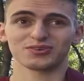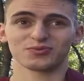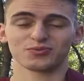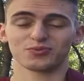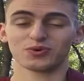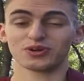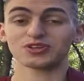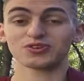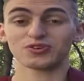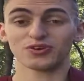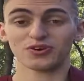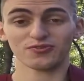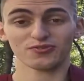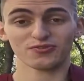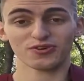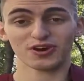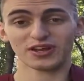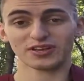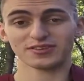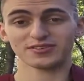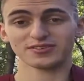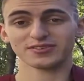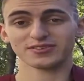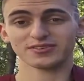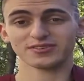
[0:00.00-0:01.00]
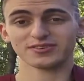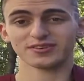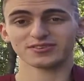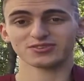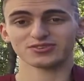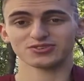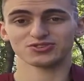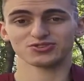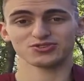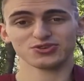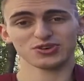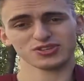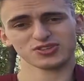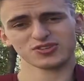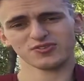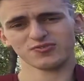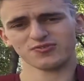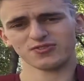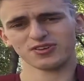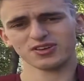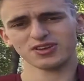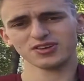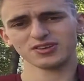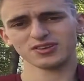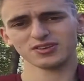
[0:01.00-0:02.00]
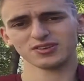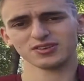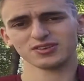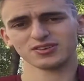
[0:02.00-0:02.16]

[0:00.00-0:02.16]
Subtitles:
when you're afraid, to trick the fear.